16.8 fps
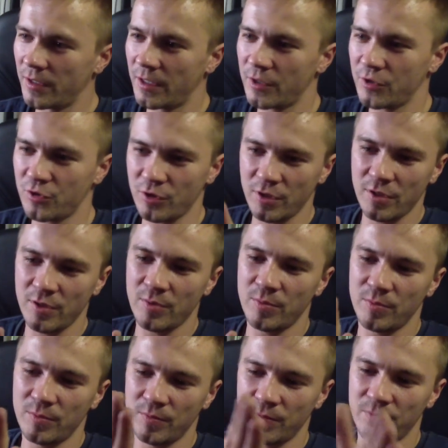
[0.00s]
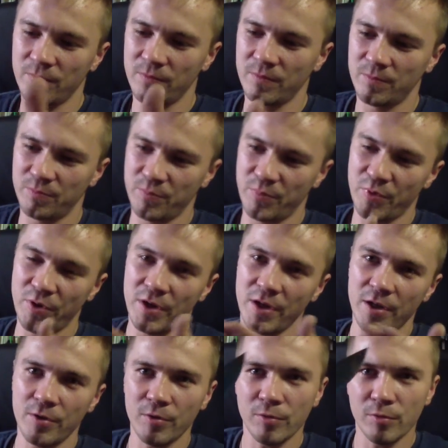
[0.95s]
Actually,
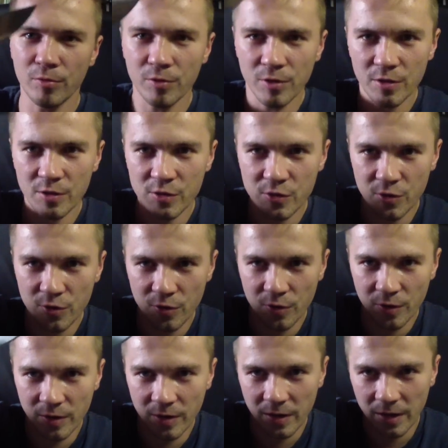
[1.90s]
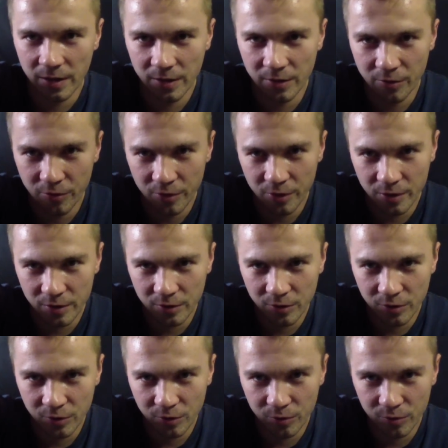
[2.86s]
pretty good looking SOG. I really
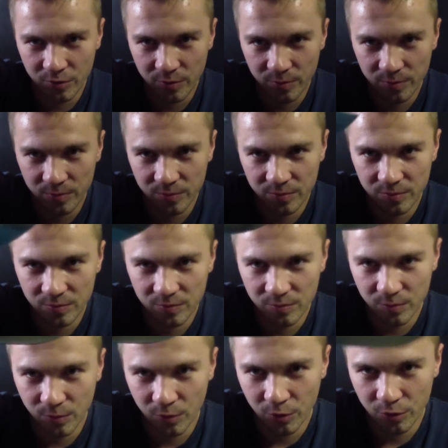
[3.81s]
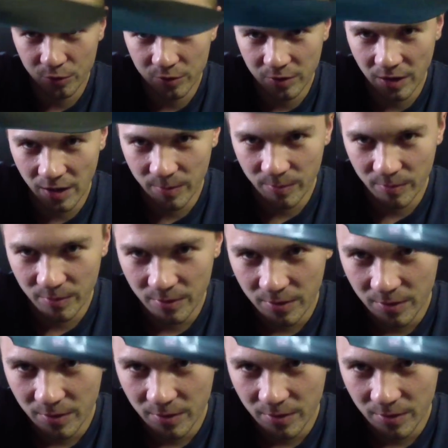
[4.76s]
don't know the model type.